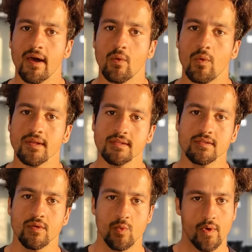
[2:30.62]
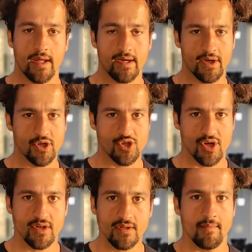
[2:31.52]
it once, write it in your
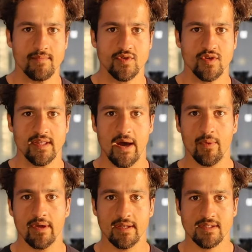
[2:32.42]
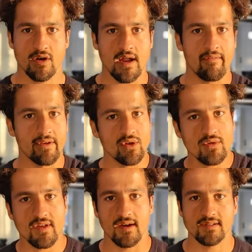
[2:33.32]
journal, so that way you can start having new
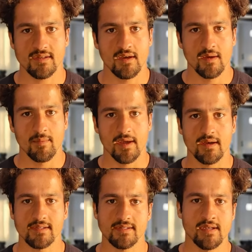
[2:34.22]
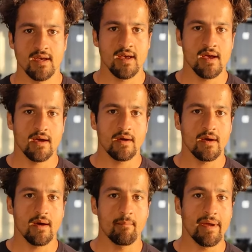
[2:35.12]
thoughts, because
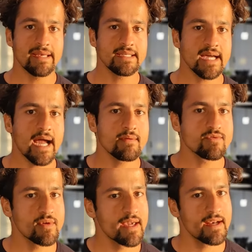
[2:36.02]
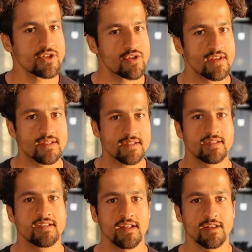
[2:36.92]
many times we get into
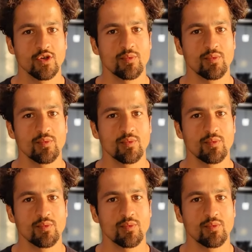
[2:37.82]
this loop